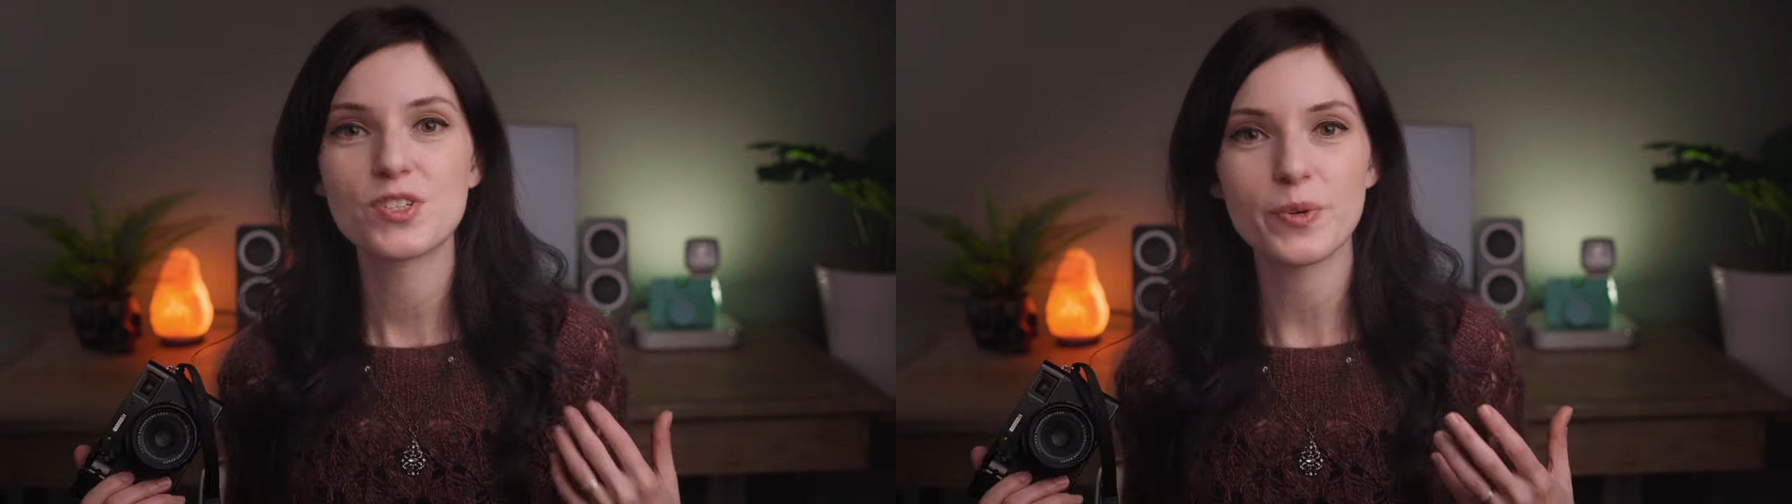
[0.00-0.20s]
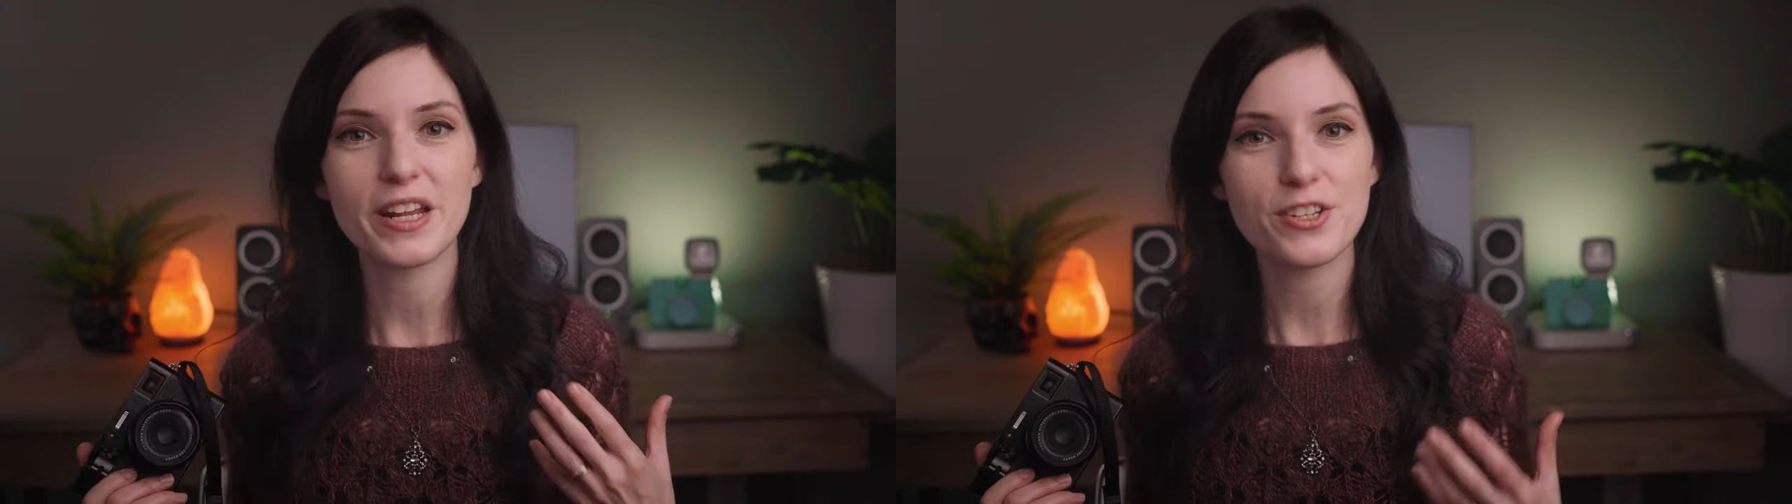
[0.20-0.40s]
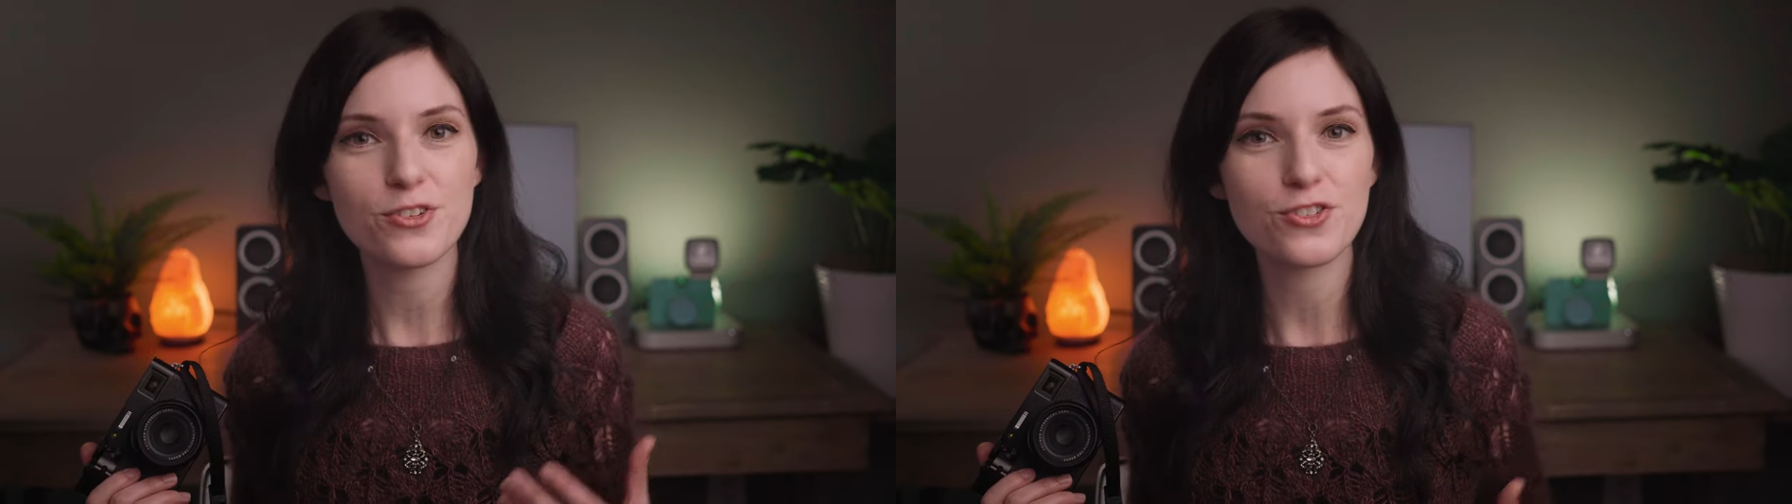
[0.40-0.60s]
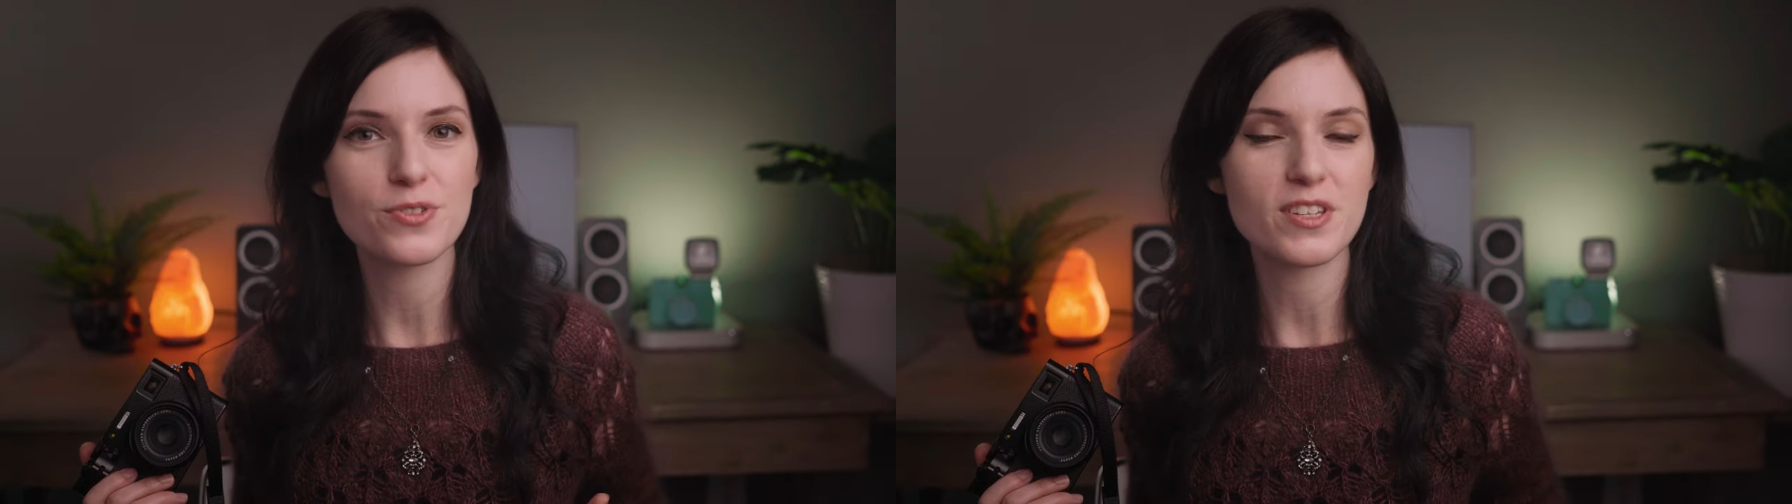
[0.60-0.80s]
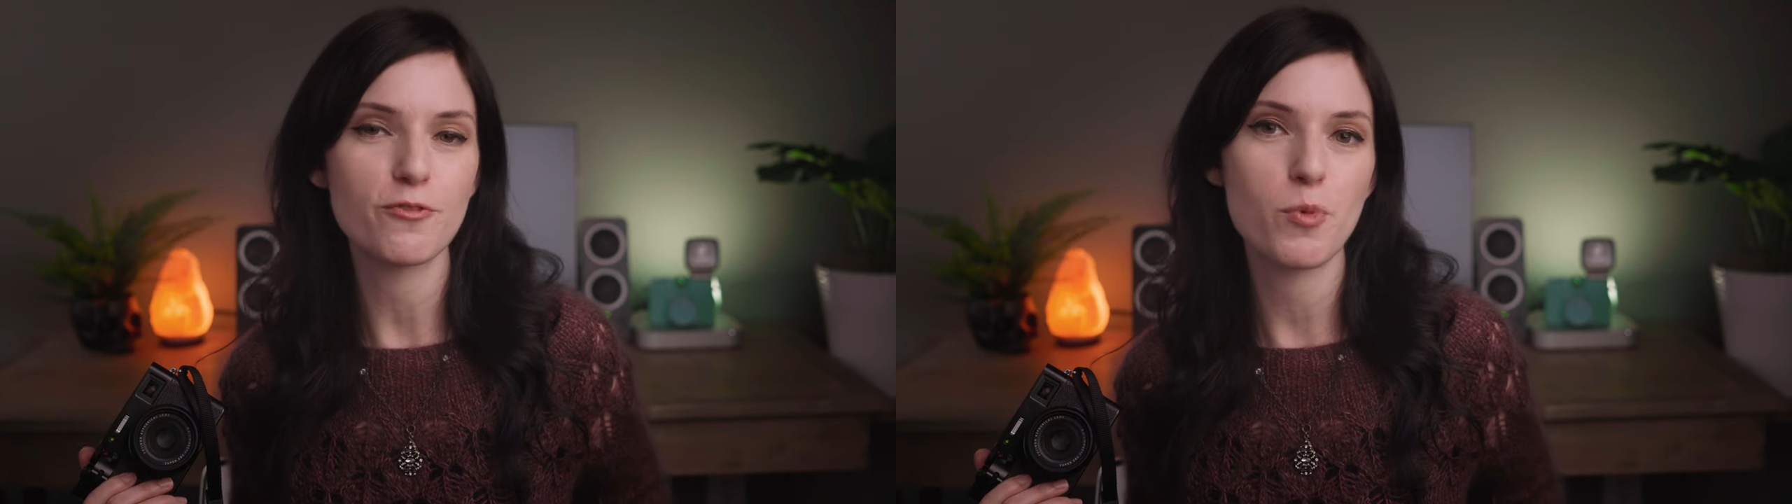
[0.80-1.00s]
So when I do
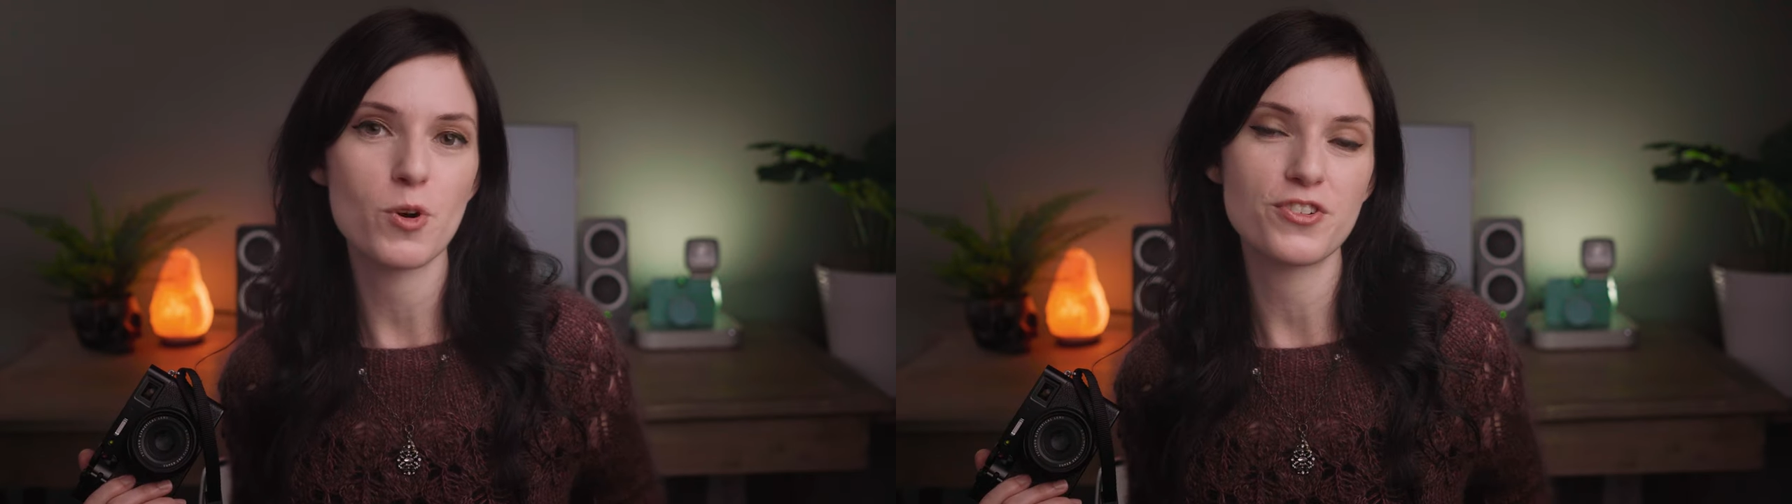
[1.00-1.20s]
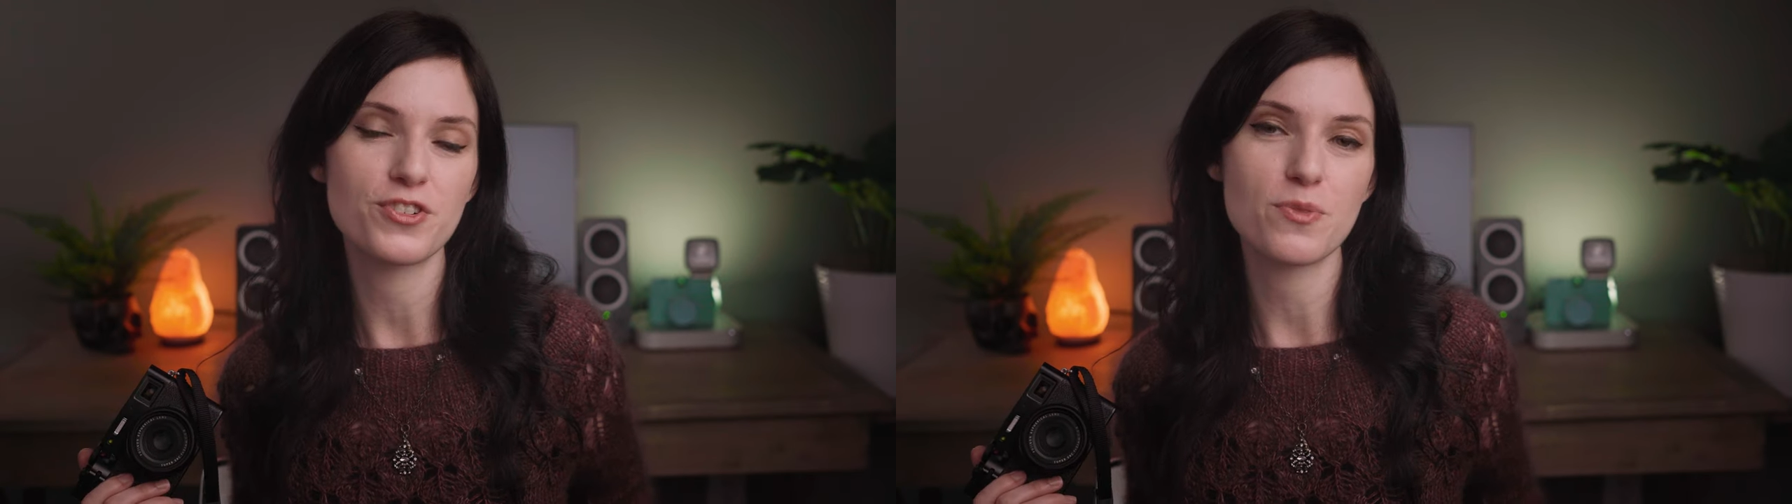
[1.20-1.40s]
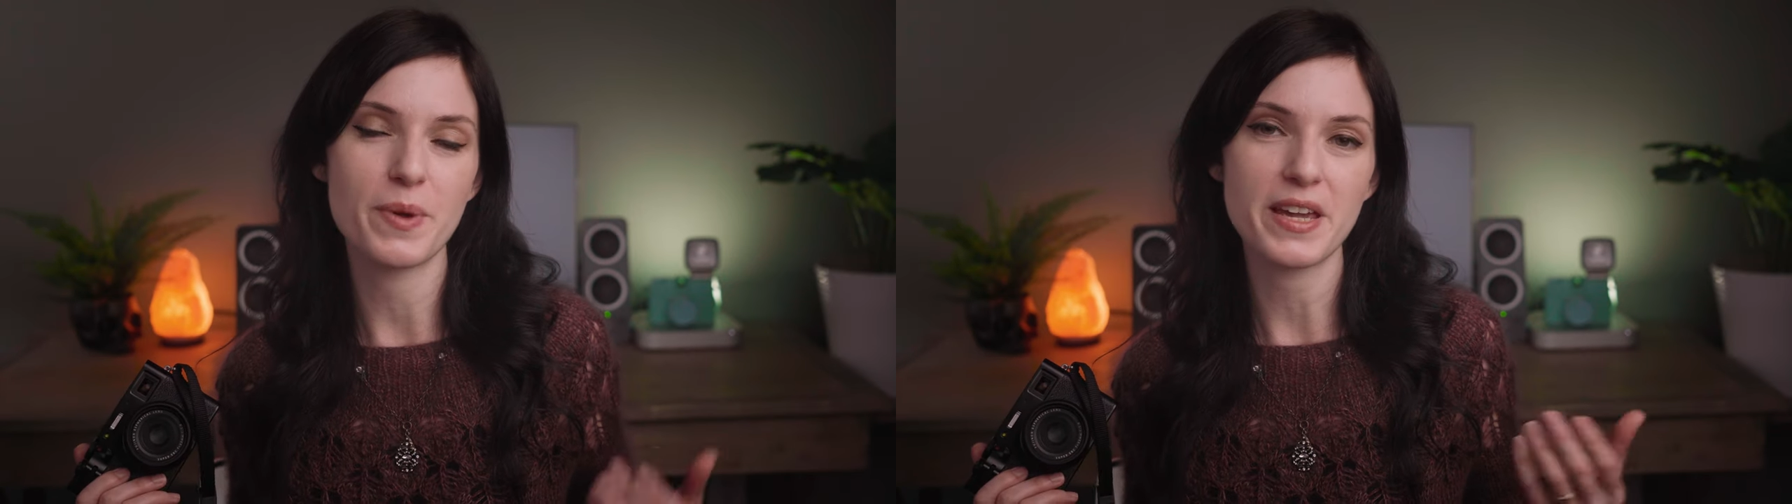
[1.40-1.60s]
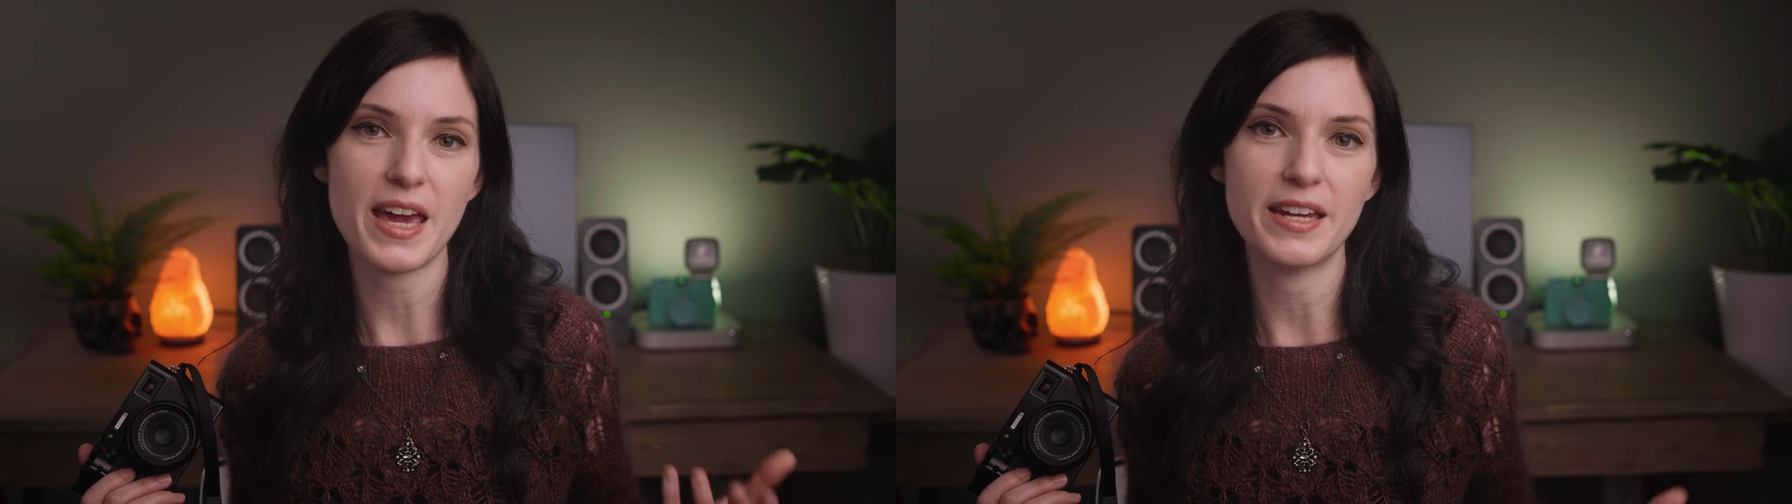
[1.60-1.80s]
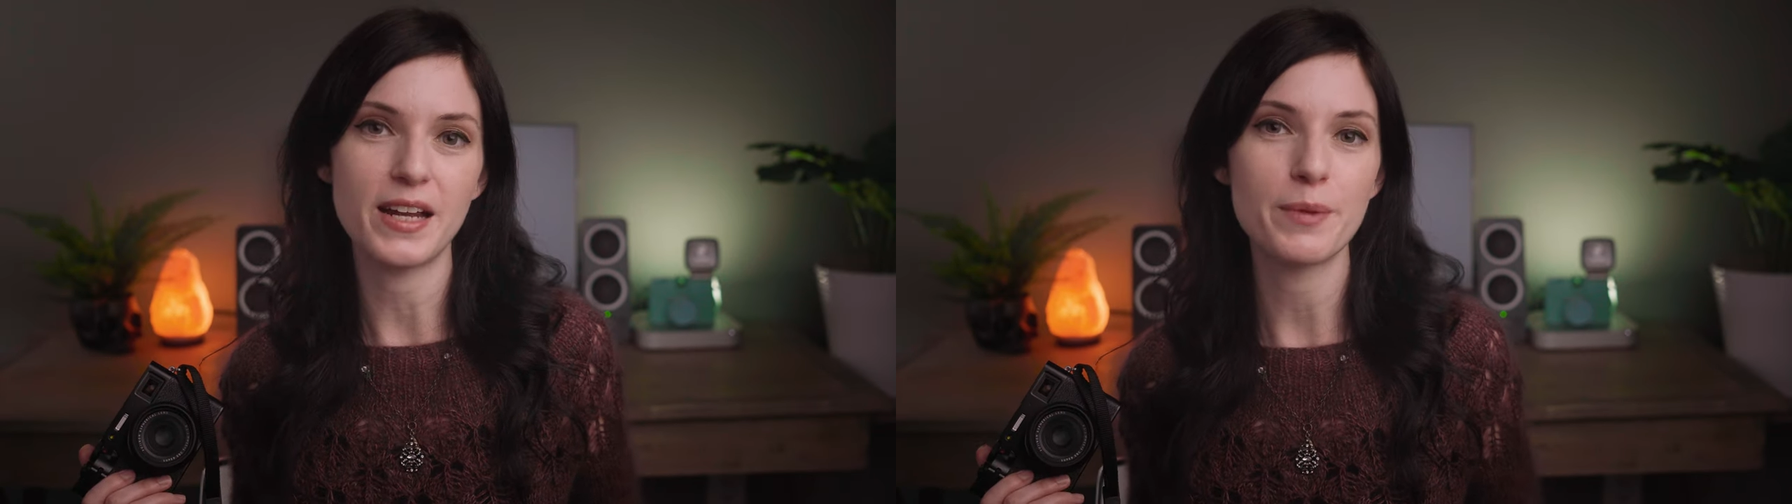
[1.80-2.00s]
shoot self-portraits with my Canon,